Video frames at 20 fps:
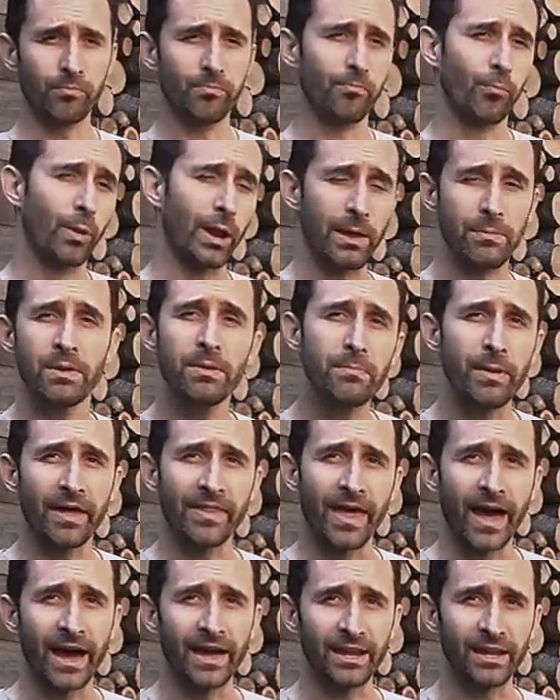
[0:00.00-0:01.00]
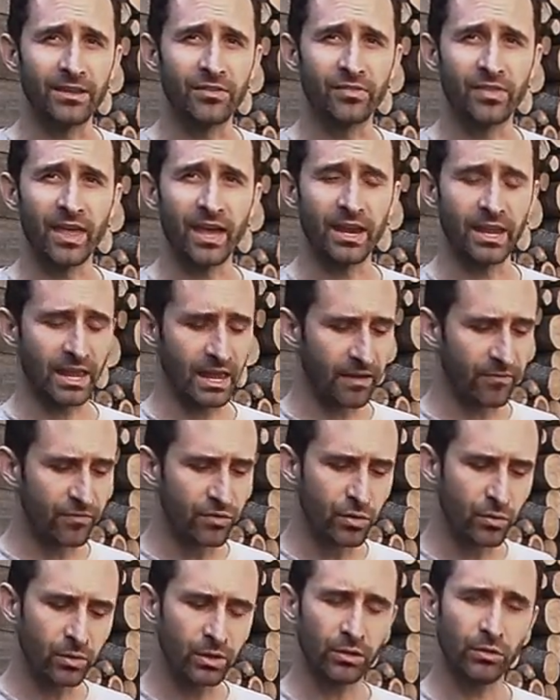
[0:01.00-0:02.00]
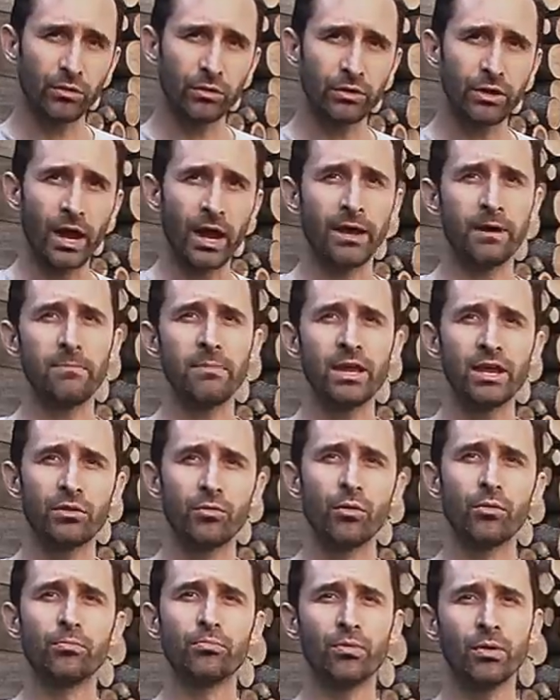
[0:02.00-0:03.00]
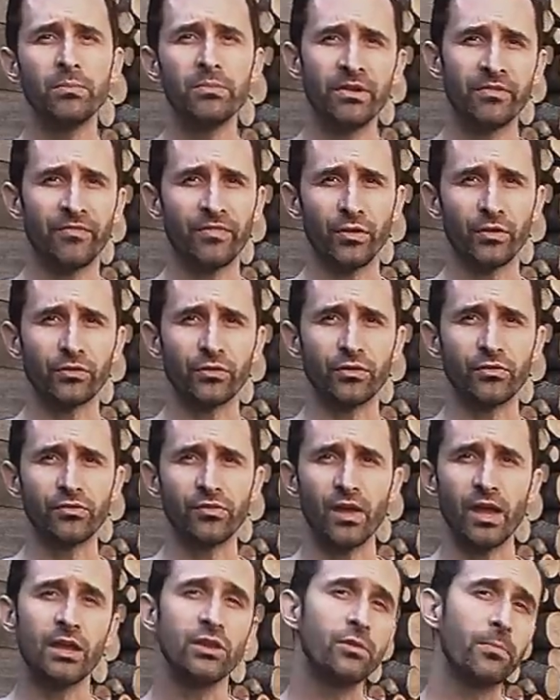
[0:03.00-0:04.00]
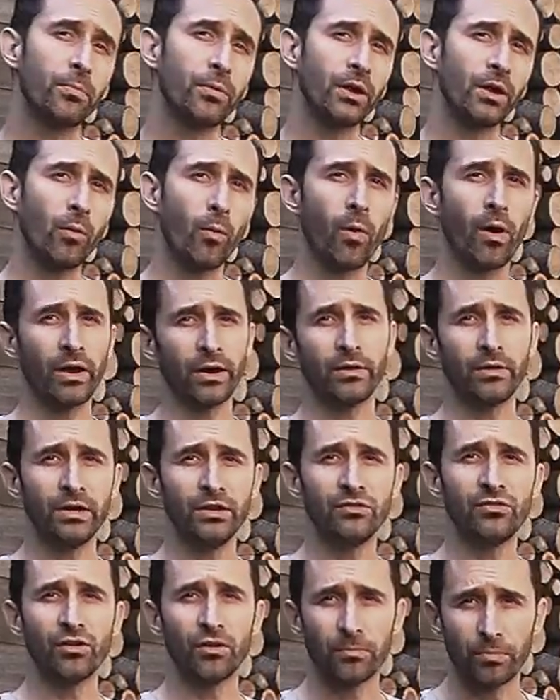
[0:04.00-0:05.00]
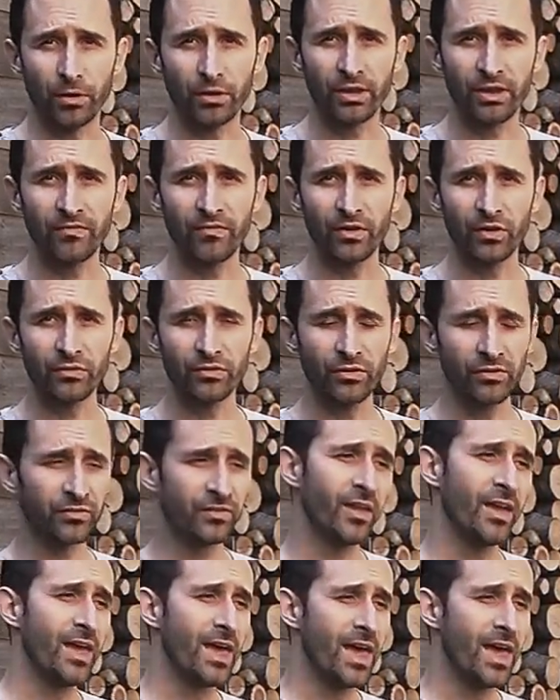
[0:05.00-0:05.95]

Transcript: what I mean by that is that if you can learn how to make your own primitive filters and you're putting water into your Berkey filters,